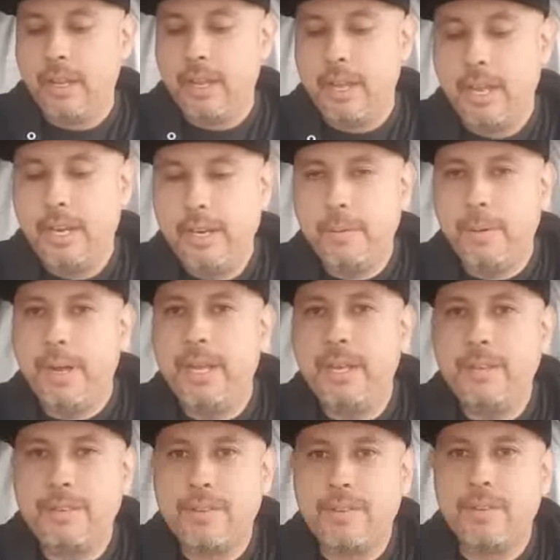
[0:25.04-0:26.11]

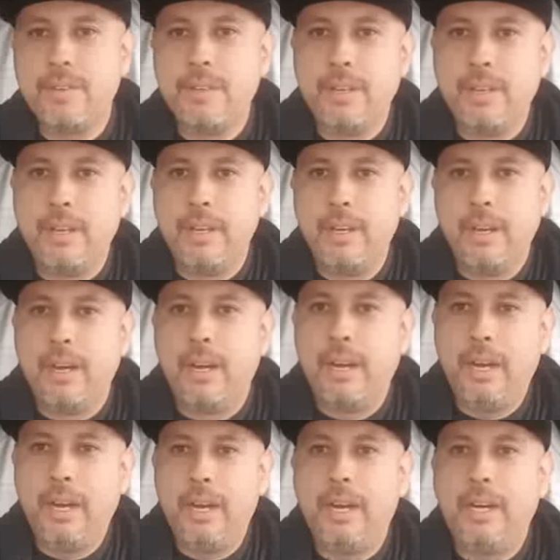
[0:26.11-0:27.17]
Anyways,
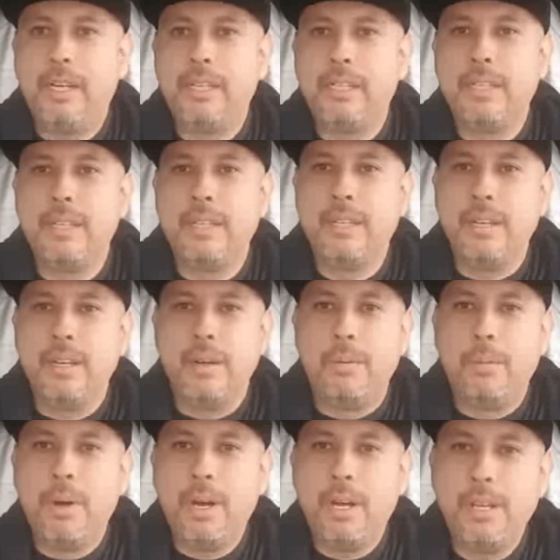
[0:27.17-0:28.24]
uh,
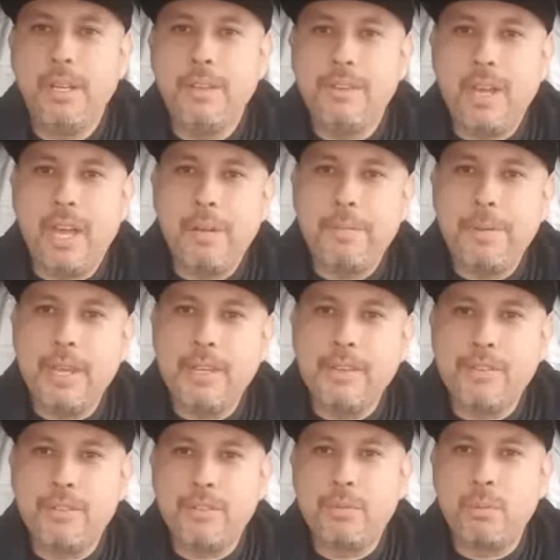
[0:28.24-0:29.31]
well, it's
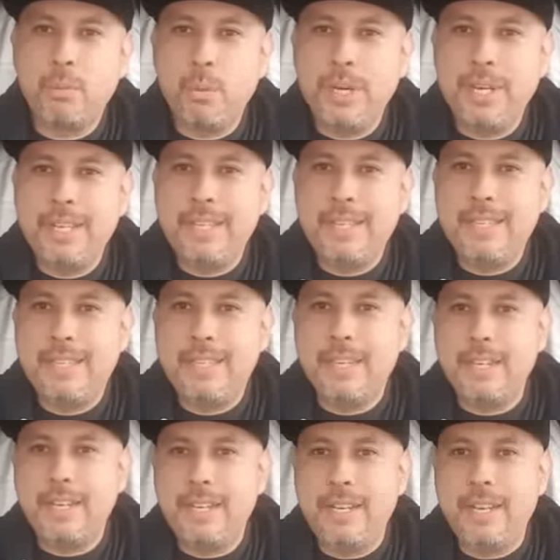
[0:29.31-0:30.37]
obvious we
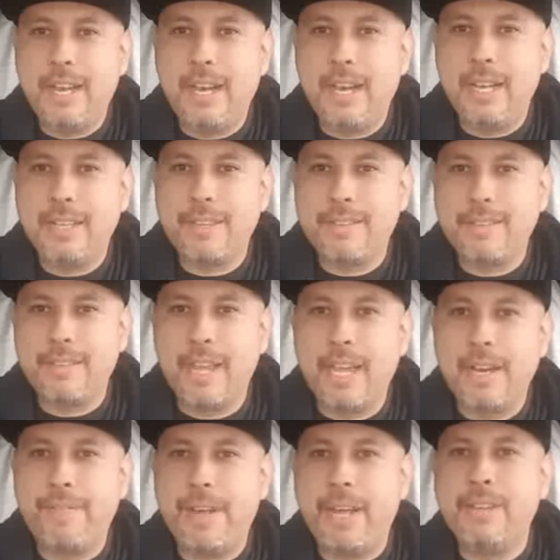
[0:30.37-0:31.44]
did not
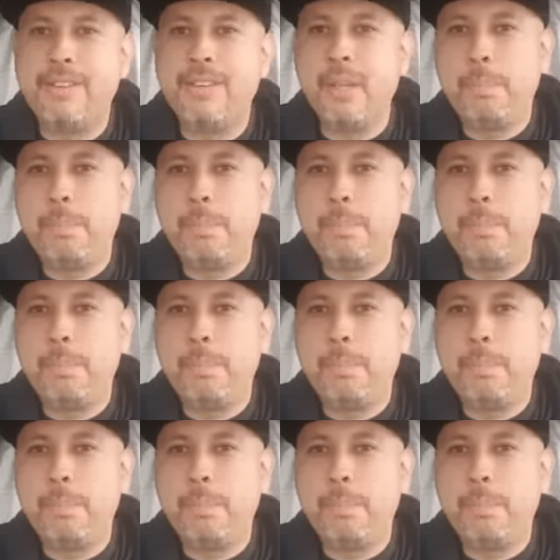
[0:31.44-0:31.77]
advance in the